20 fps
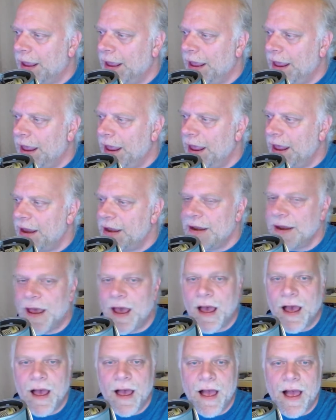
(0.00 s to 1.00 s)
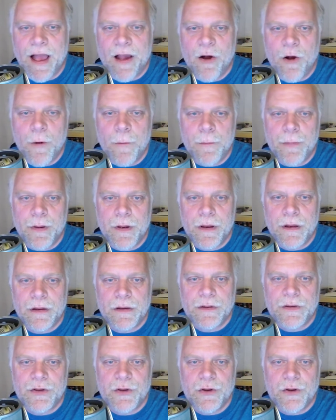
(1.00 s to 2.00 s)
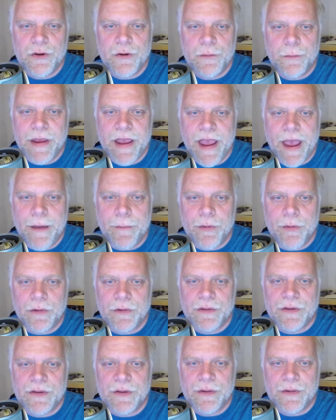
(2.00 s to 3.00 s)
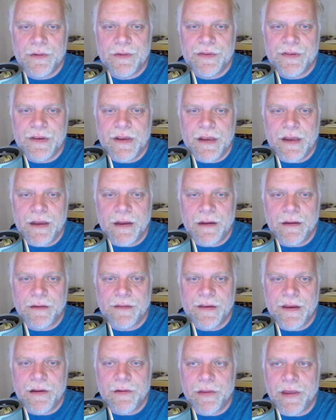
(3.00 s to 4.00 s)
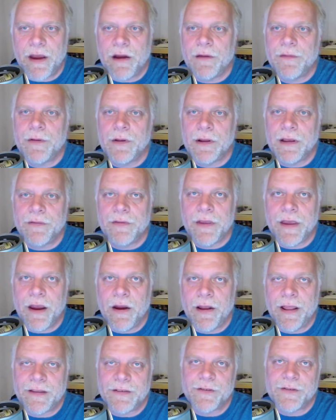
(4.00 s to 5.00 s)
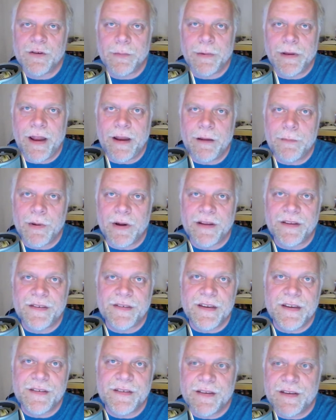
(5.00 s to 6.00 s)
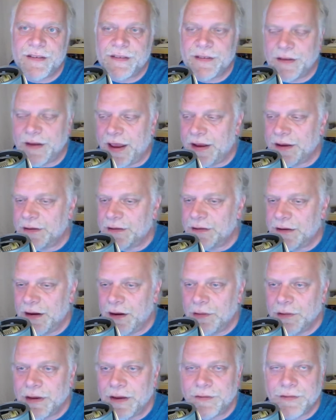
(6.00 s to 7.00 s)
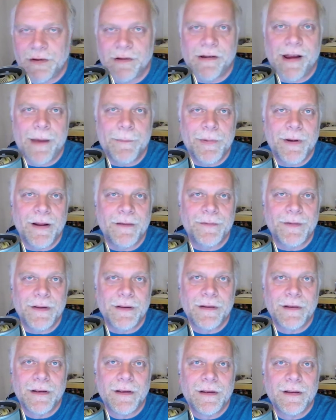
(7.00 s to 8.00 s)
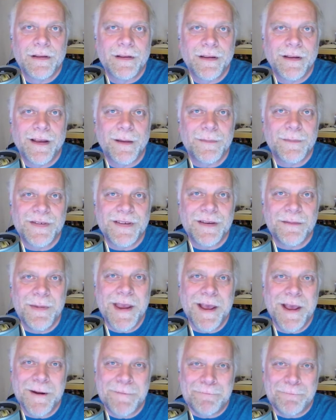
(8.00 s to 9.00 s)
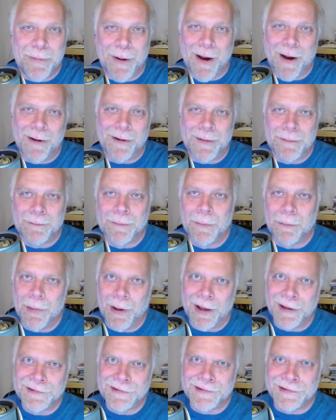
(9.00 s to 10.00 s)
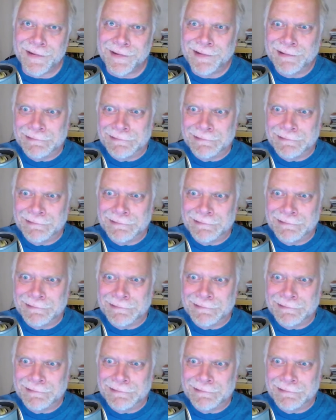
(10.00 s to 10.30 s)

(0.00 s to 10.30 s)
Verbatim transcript: And I hope to be able to see you there if you live in the area. That's assuming anybody sees this and you know, gives a crap enough to come see me at a bar in Boston.